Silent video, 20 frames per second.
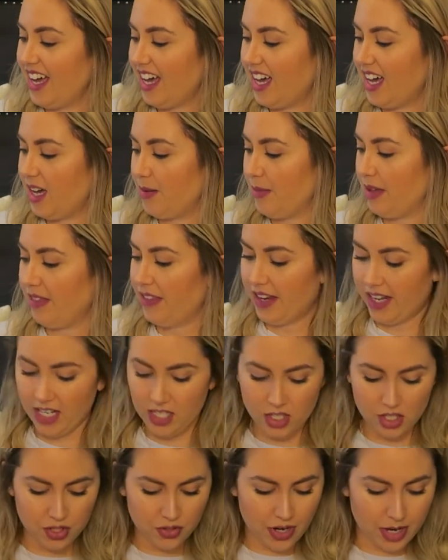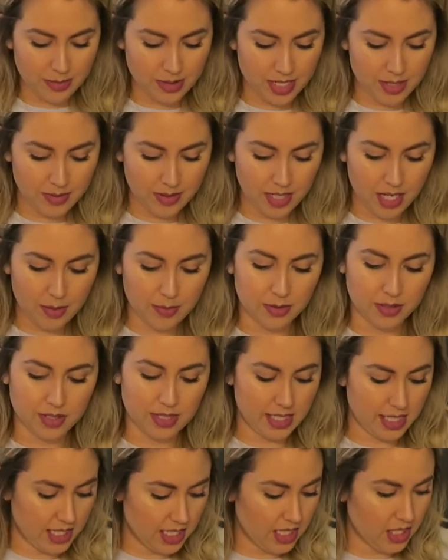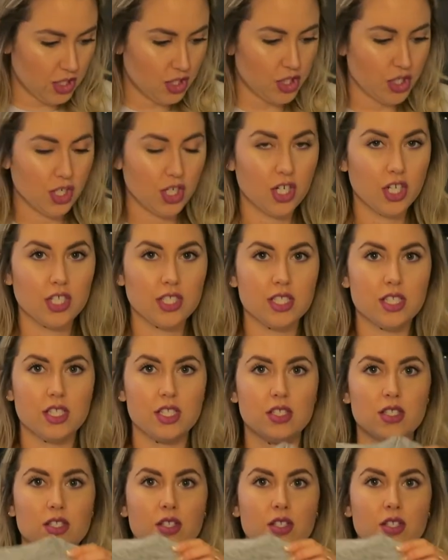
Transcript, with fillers: Um, and then I just grabbed him a couple t-shirts.